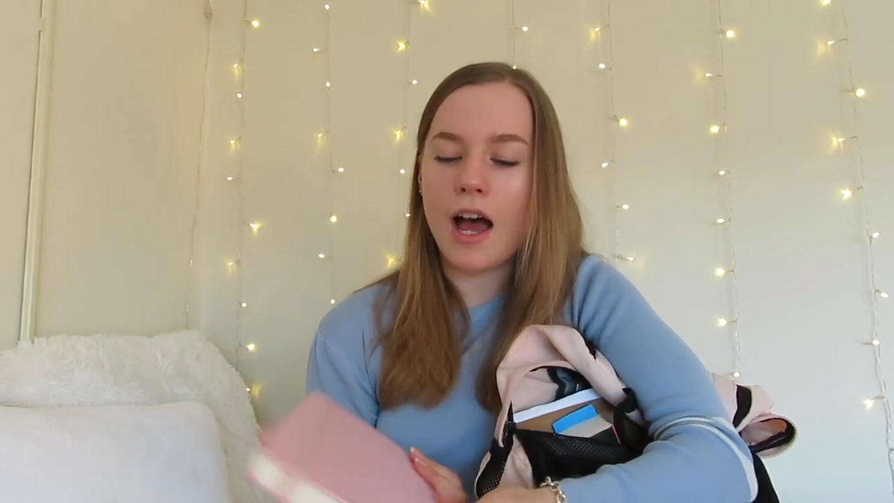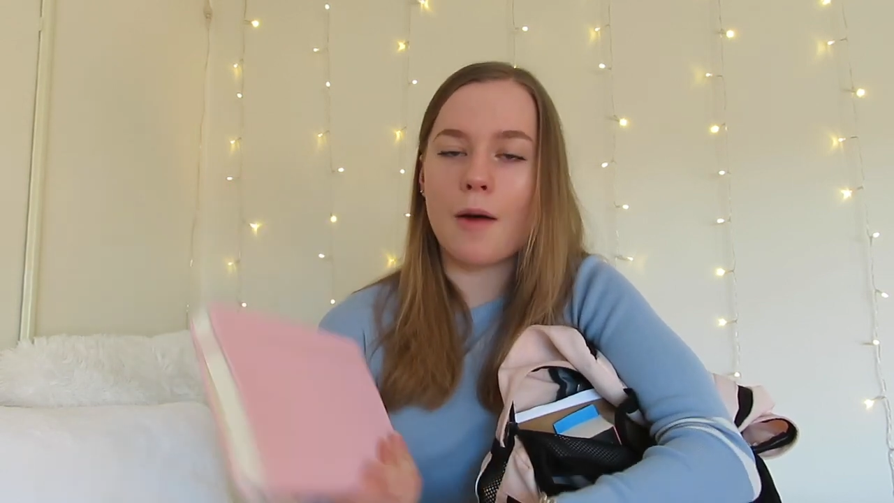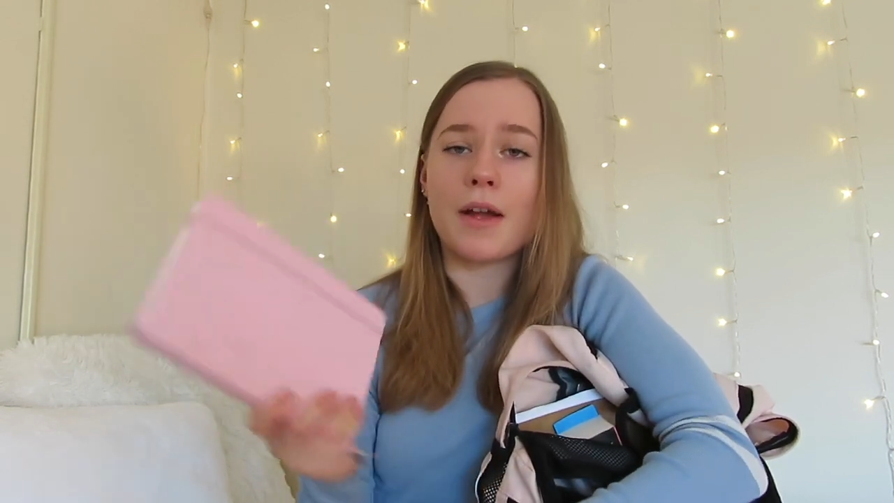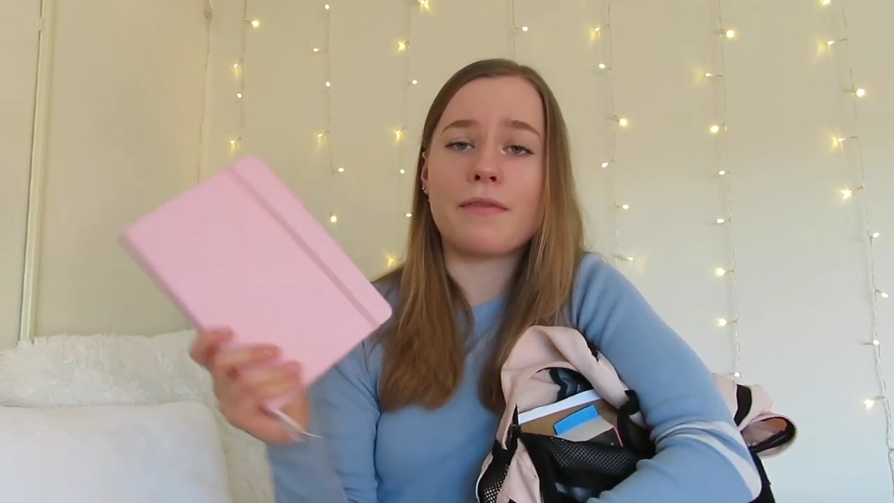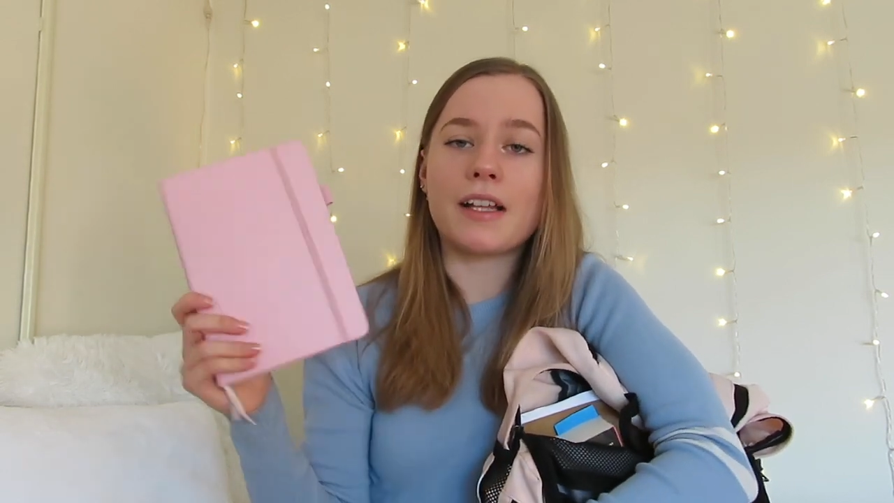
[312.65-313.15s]

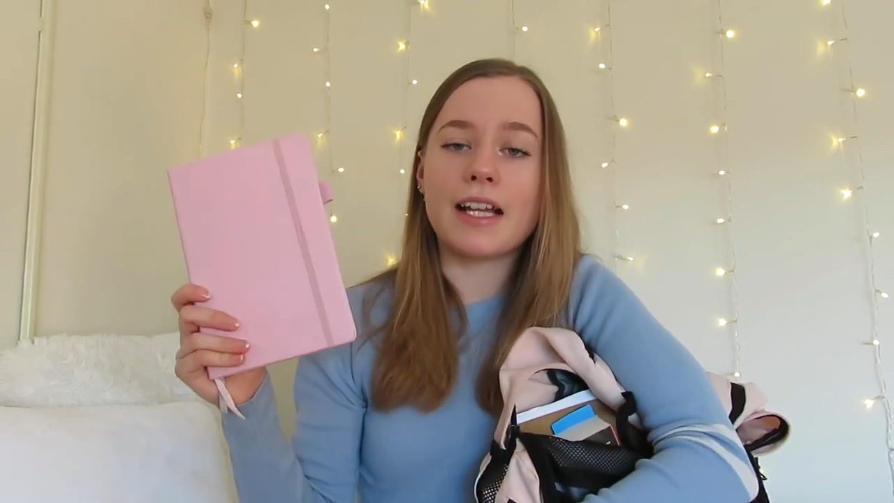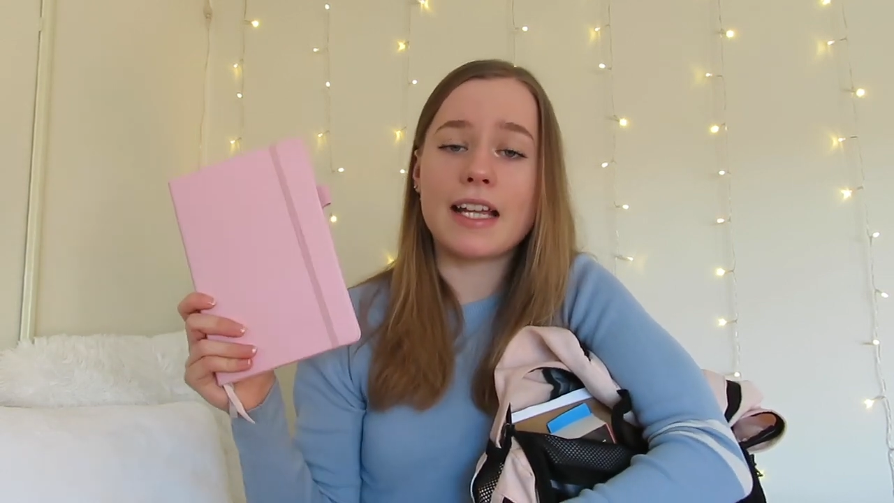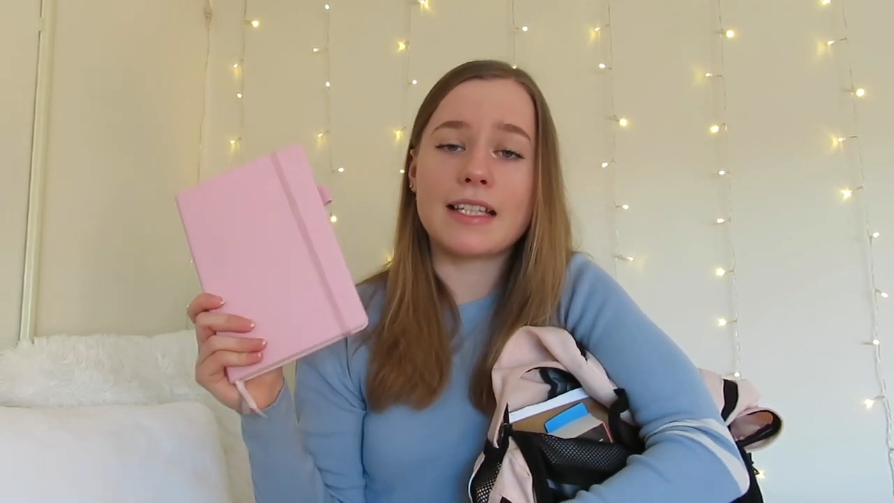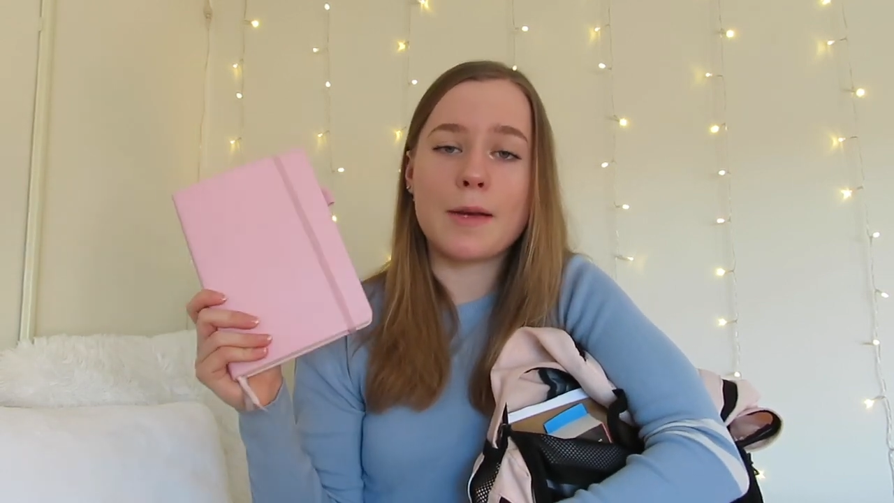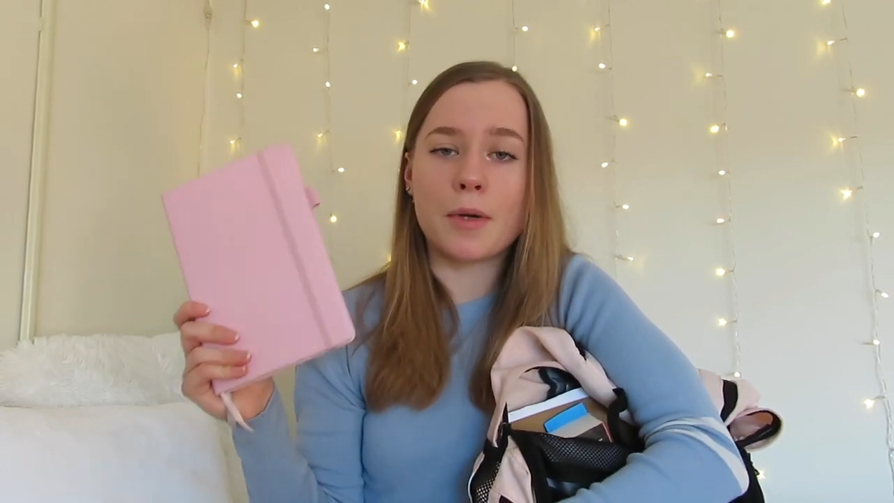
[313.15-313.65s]
I feel like
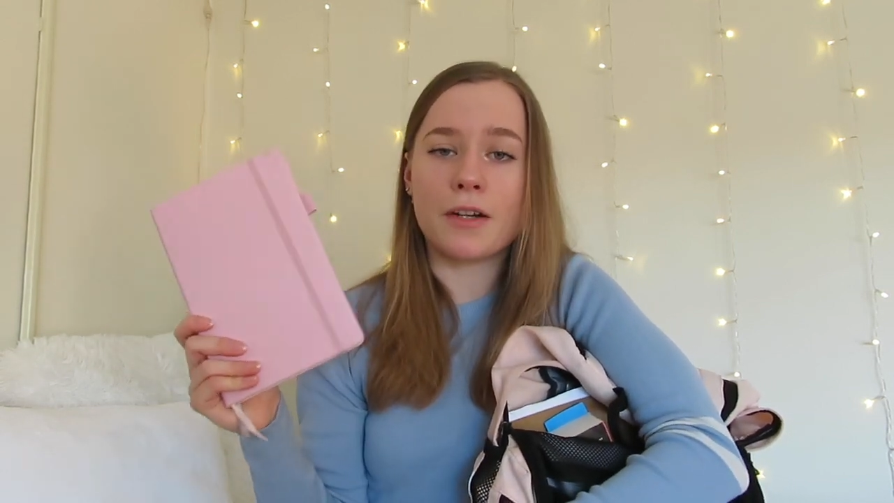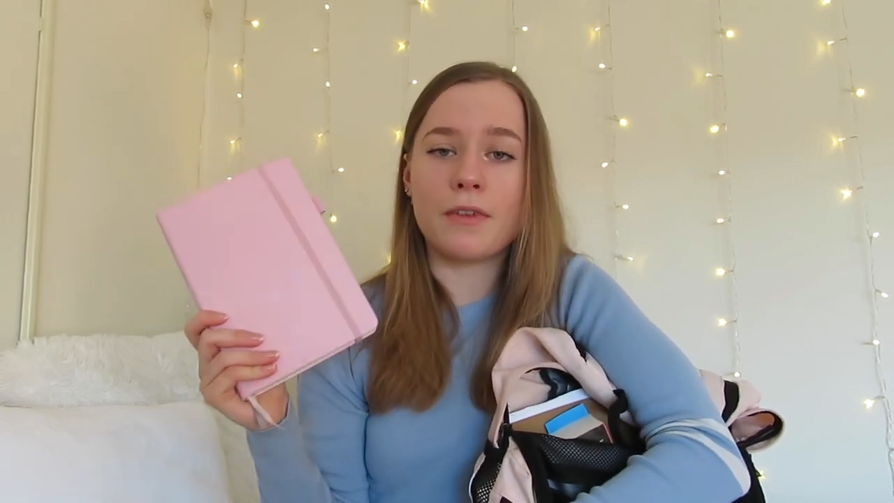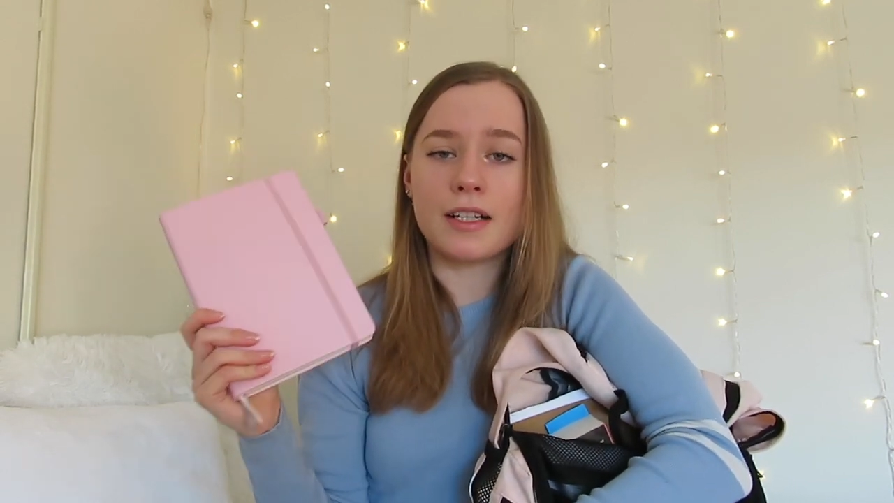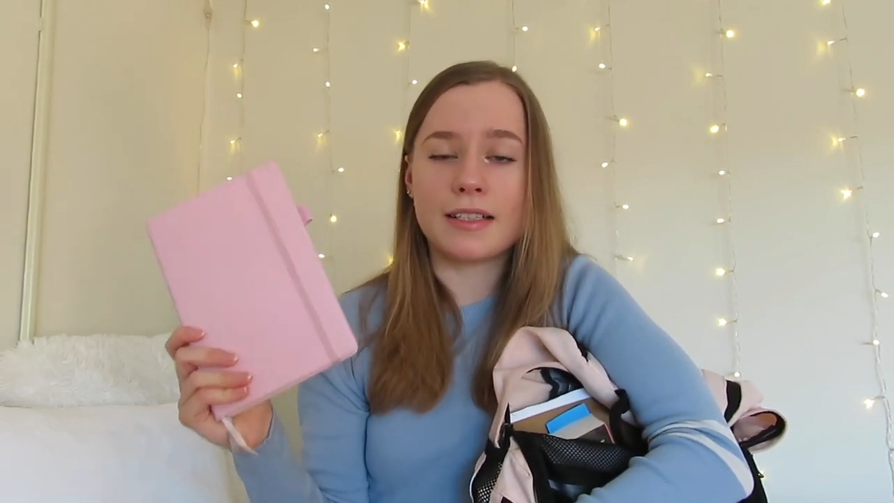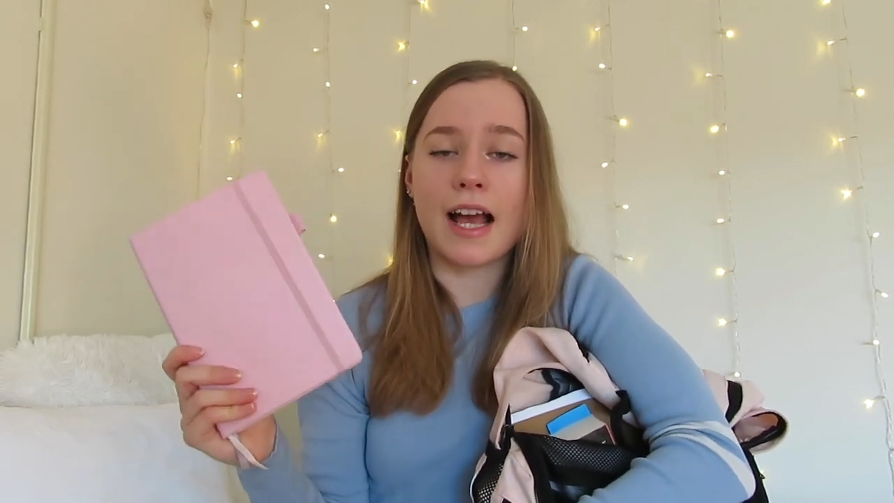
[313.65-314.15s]
it's a perfect